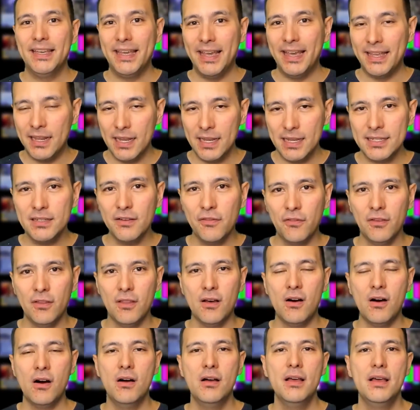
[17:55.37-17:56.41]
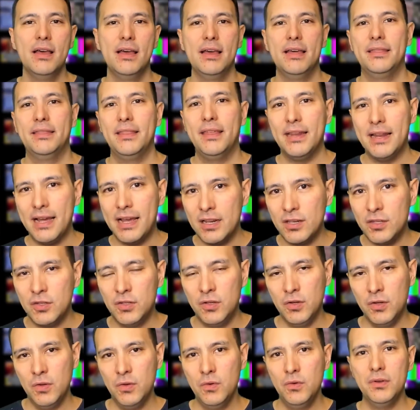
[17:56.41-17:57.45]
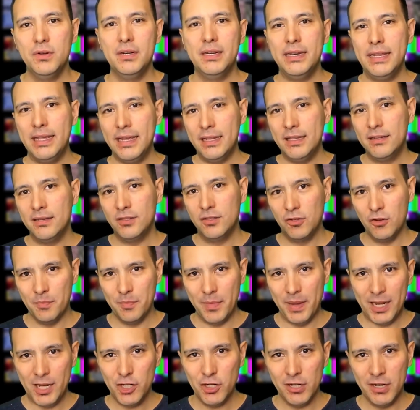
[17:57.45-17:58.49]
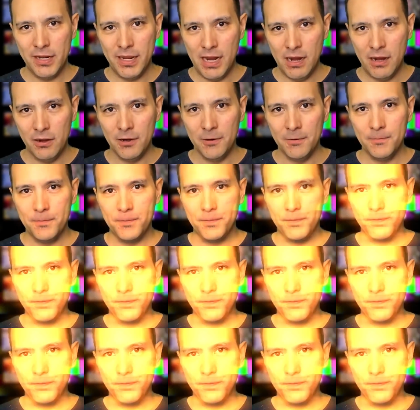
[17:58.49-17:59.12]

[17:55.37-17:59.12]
it is a flaw that I do need to mention here.